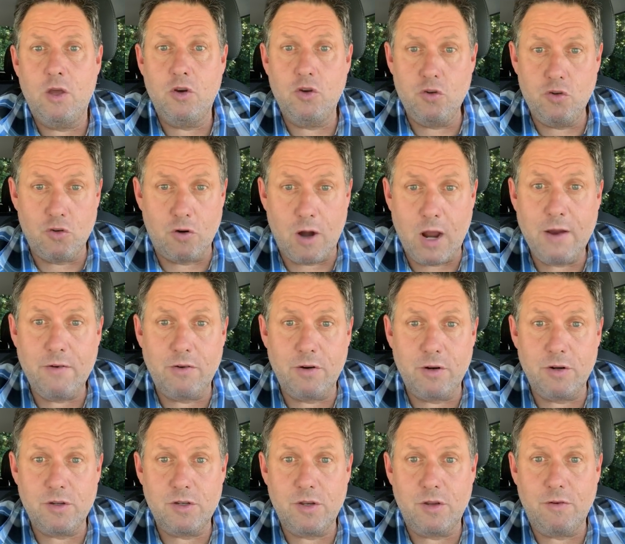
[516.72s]

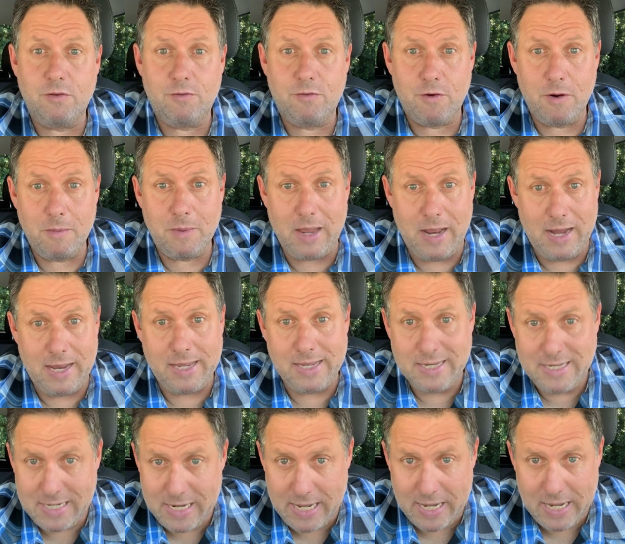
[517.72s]
drivers from getting a
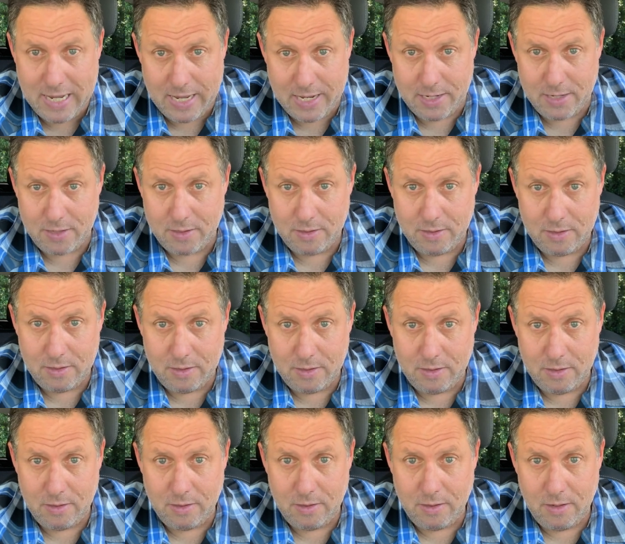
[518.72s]
ticket.
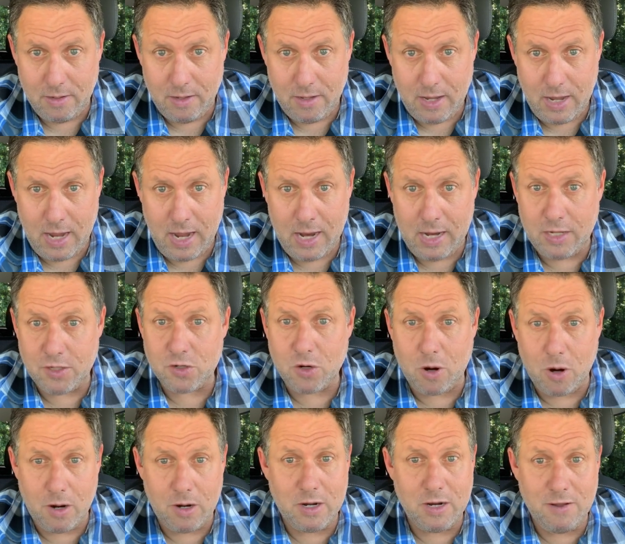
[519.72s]
And it's
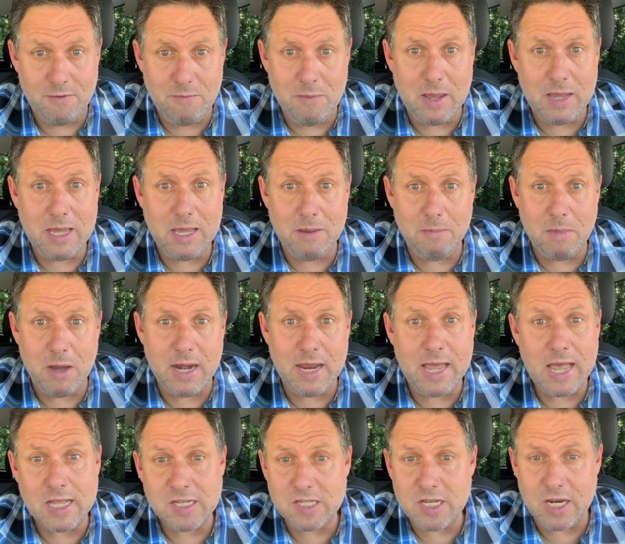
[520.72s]
hard enough making
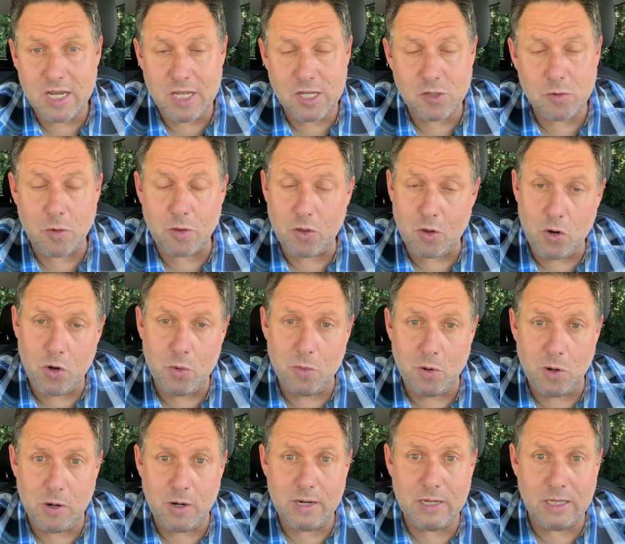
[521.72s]
money as it is with
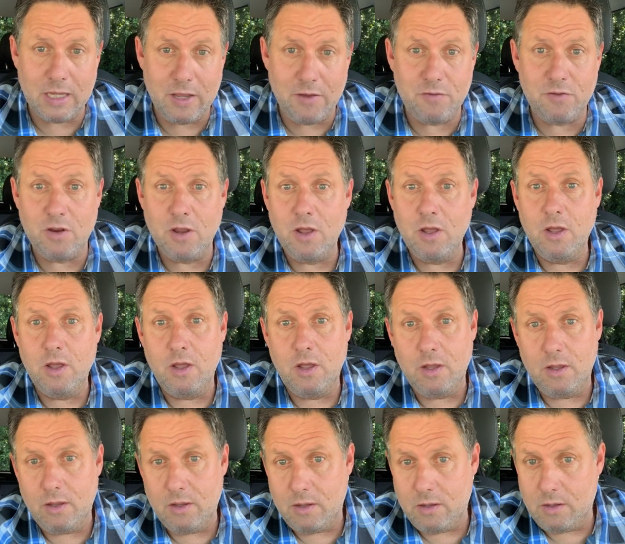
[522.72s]
Uber and Lyft
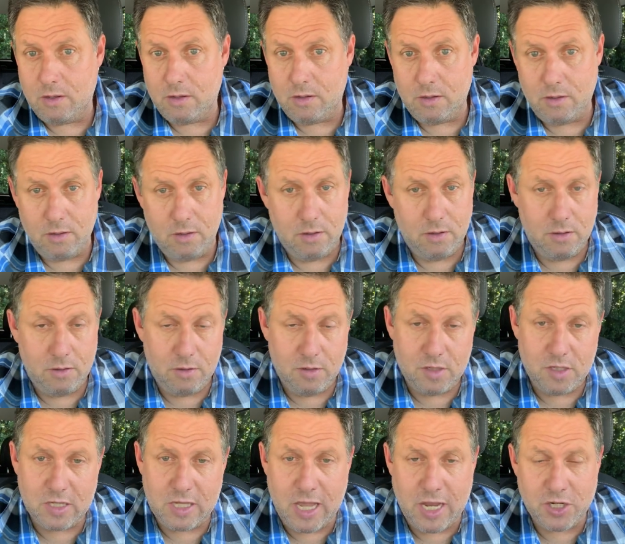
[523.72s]

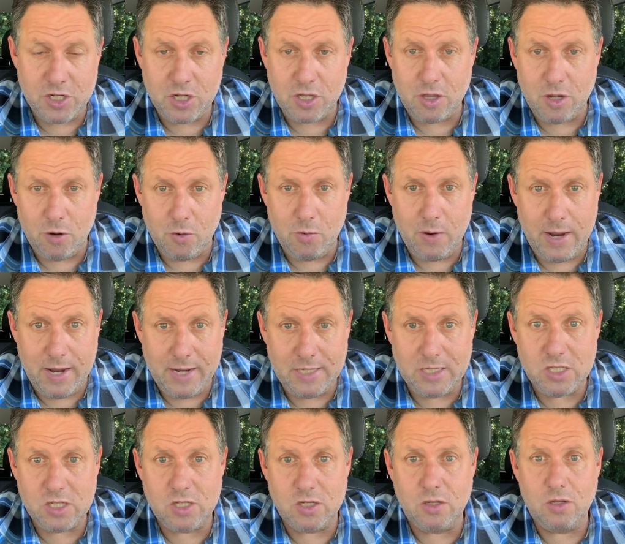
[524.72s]
slashing their
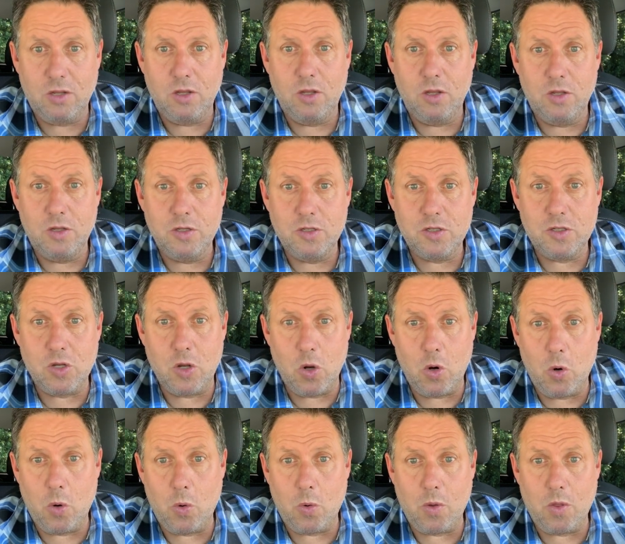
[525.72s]
rates.
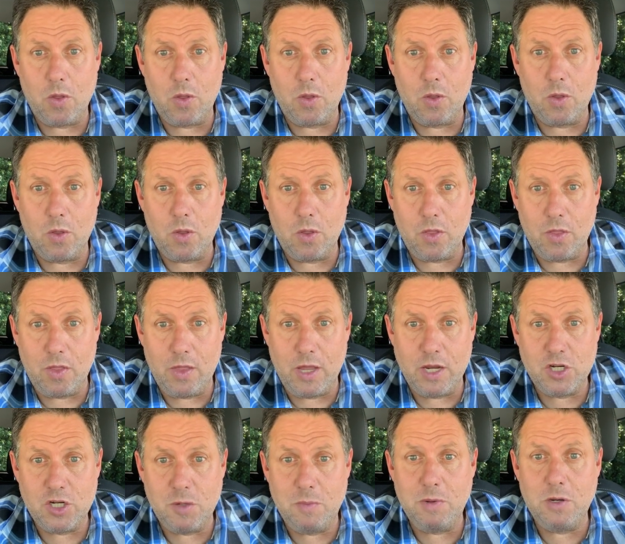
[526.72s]
So
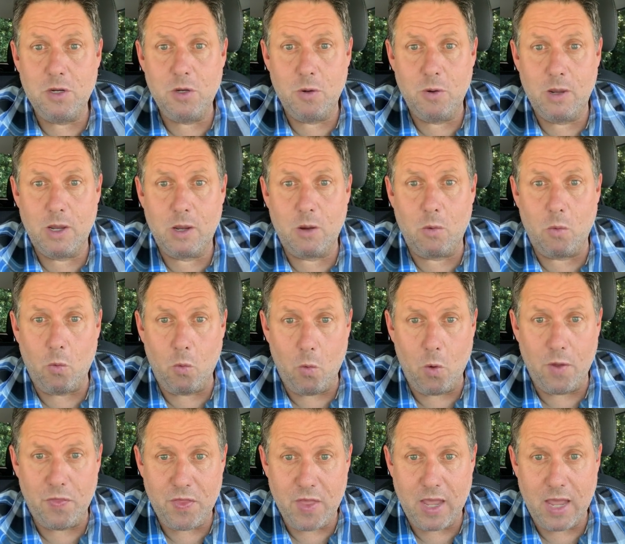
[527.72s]
they should be doing
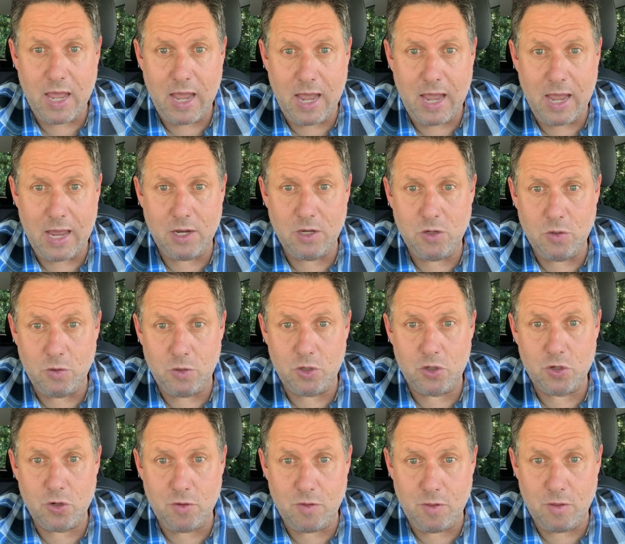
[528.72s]
what they can to
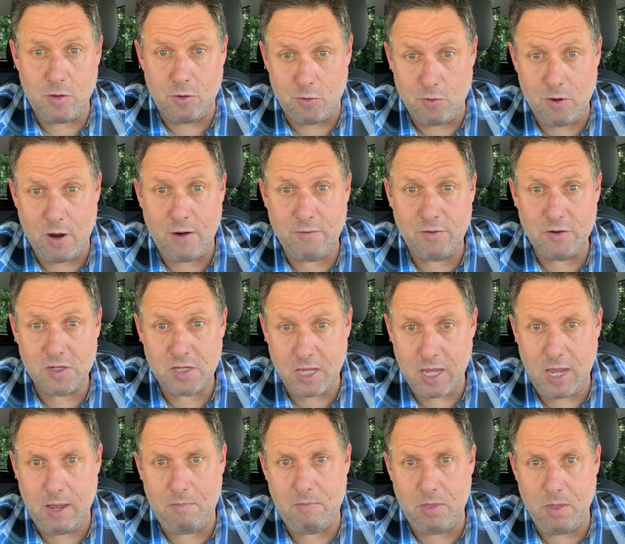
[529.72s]
ensure that drivers
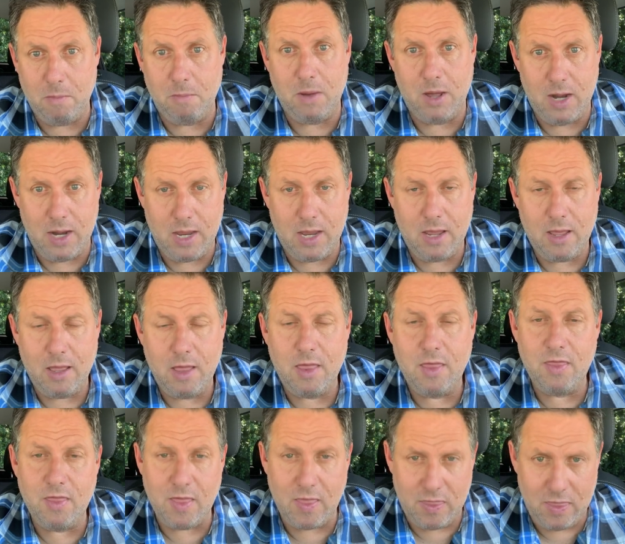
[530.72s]
keep the money
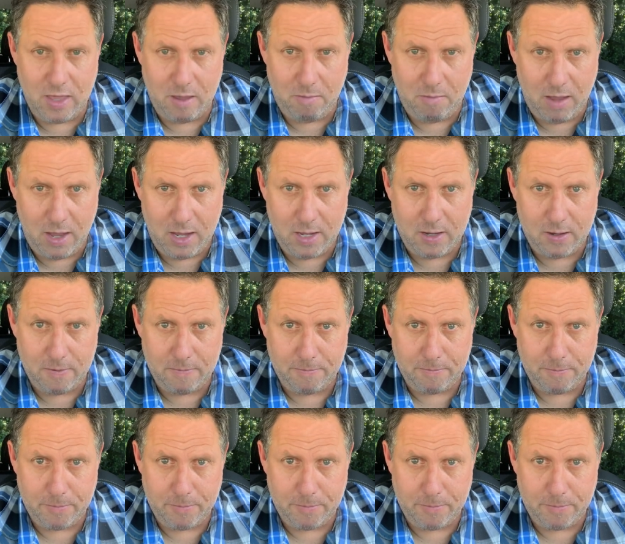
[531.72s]
that they make.